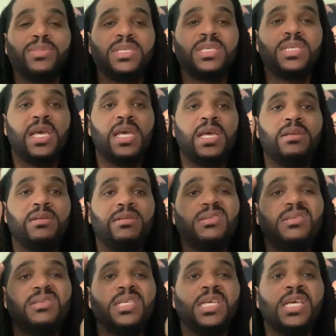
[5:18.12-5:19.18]
I am
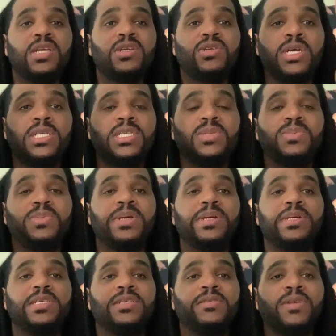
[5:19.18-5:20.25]
saying, seek
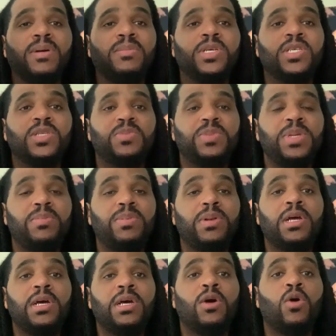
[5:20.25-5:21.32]
transparency from these
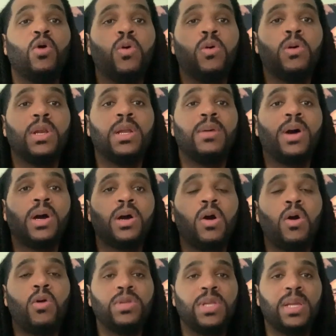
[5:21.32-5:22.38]
people. Hold them
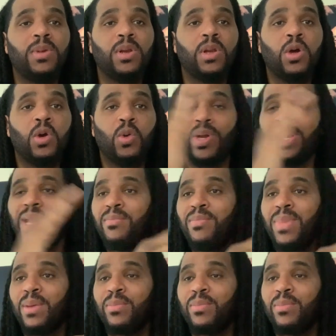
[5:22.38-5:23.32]
accountable. When